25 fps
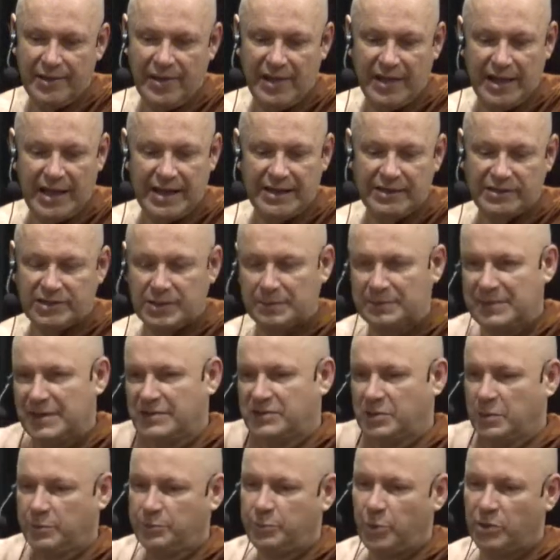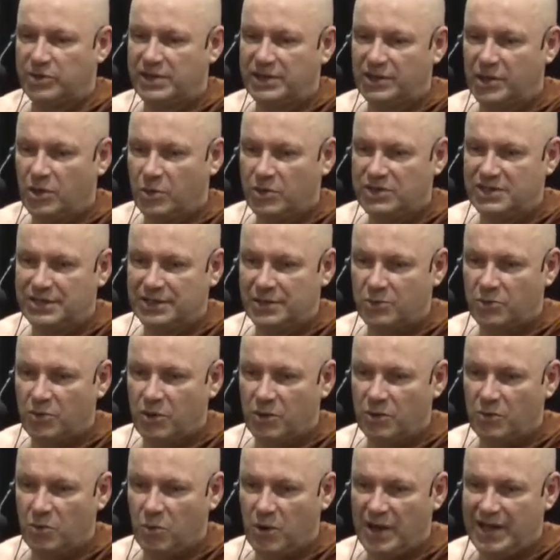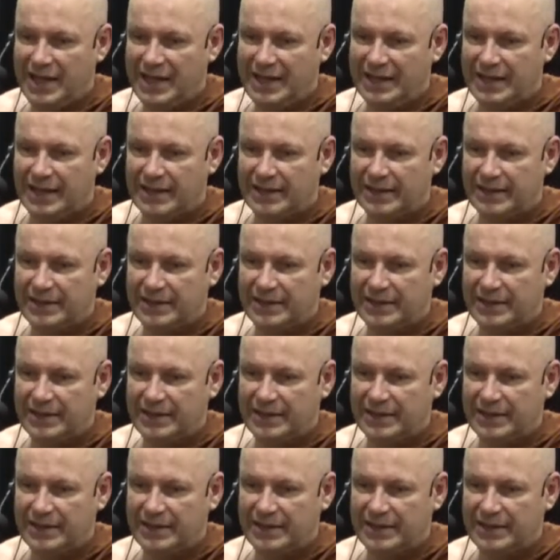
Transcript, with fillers: I, sometimes your body goes in the wrong way.